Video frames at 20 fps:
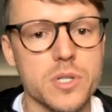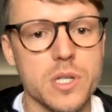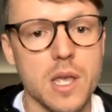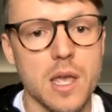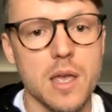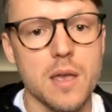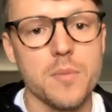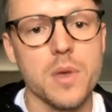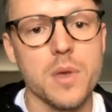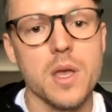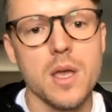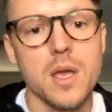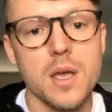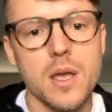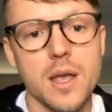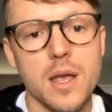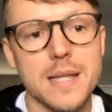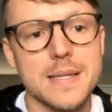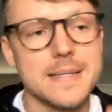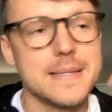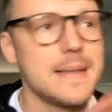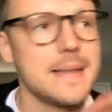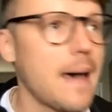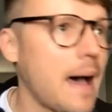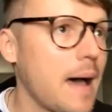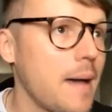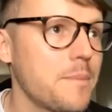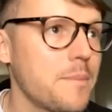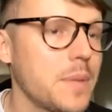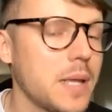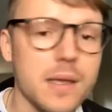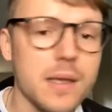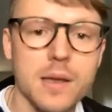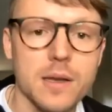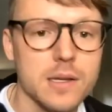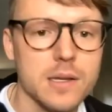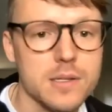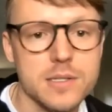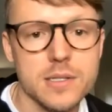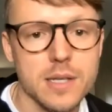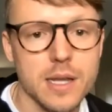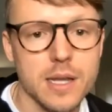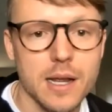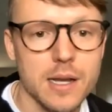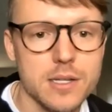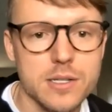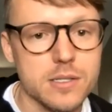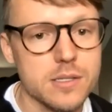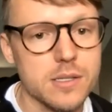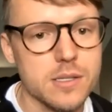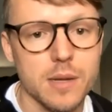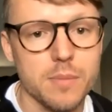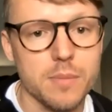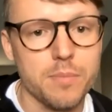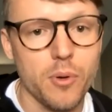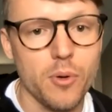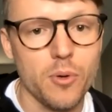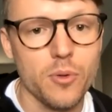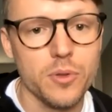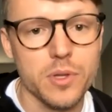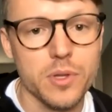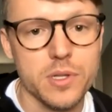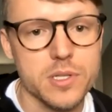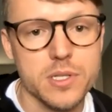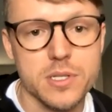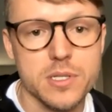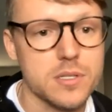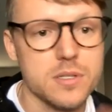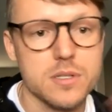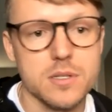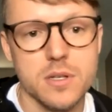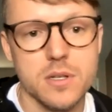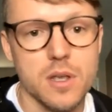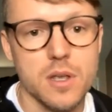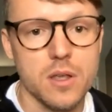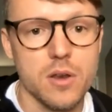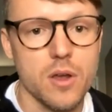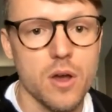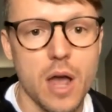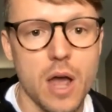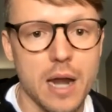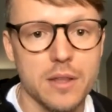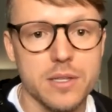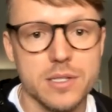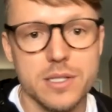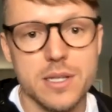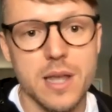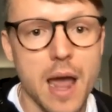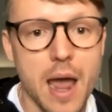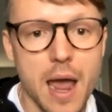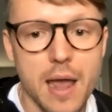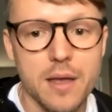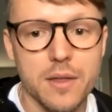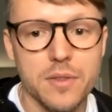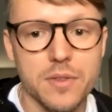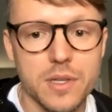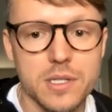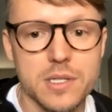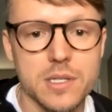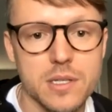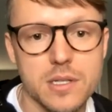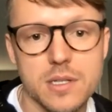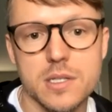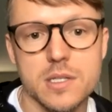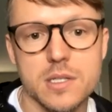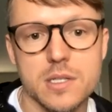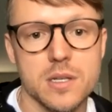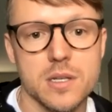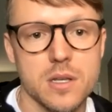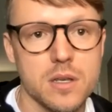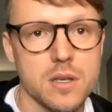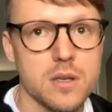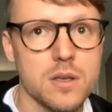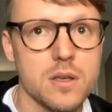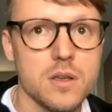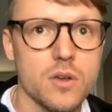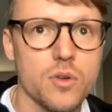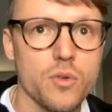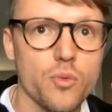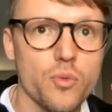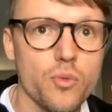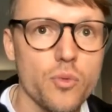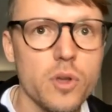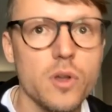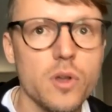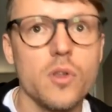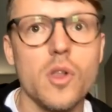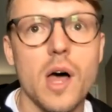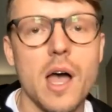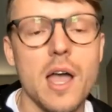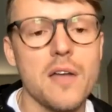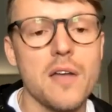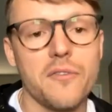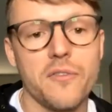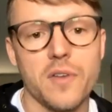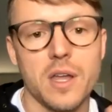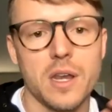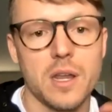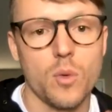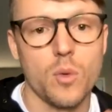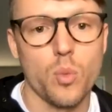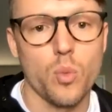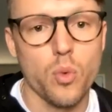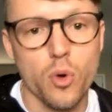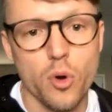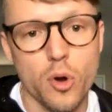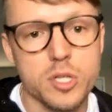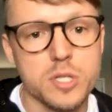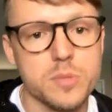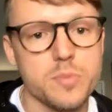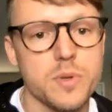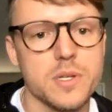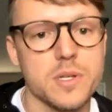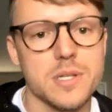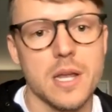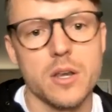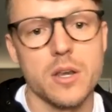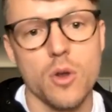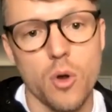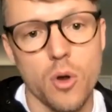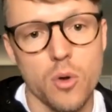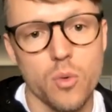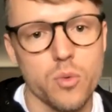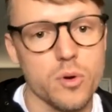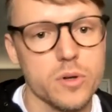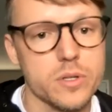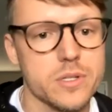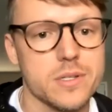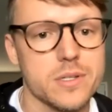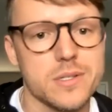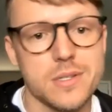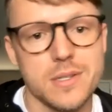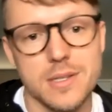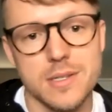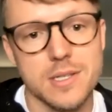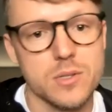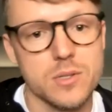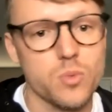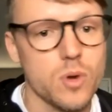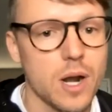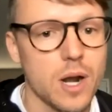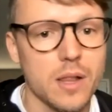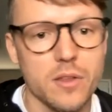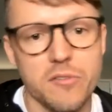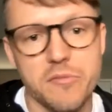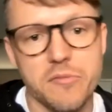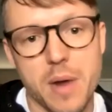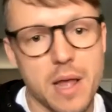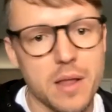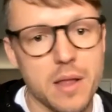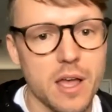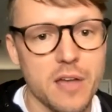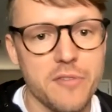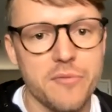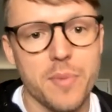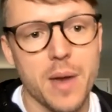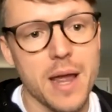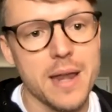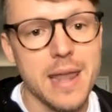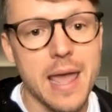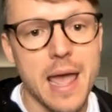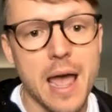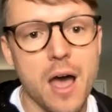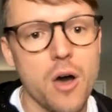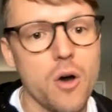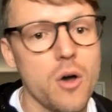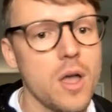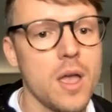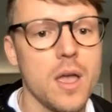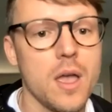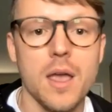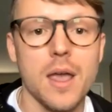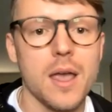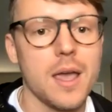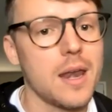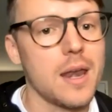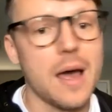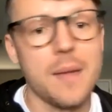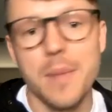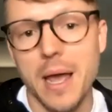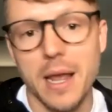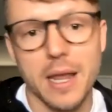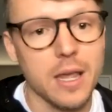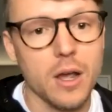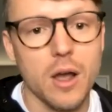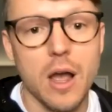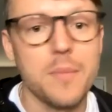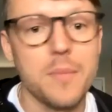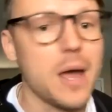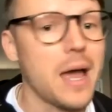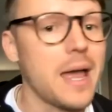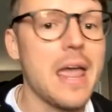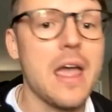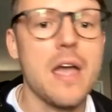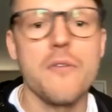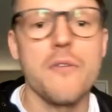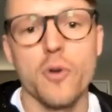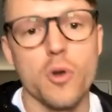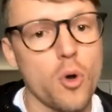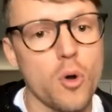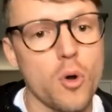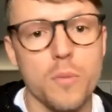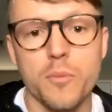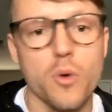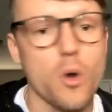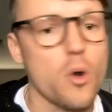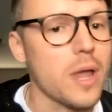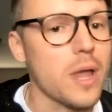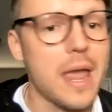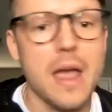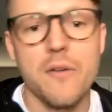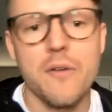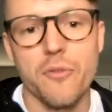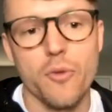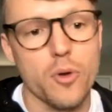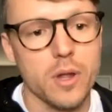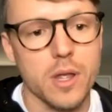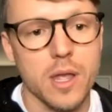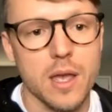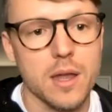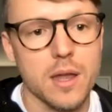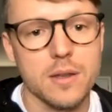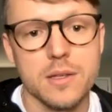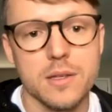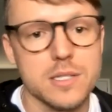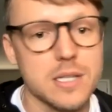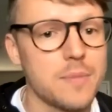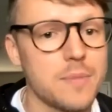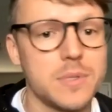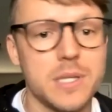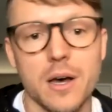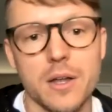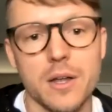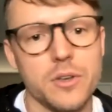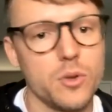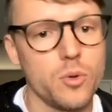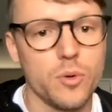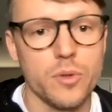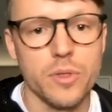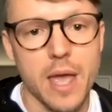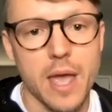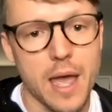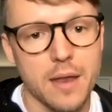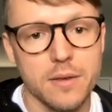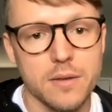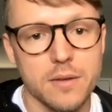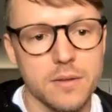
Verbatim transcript: game, it's not because like, I just like pulled this, you know, out of the sky. This is real life. And it works because I know it works because this is what I live my life by now. And I'm not ever going broke ever again. Cause I'm done doing that.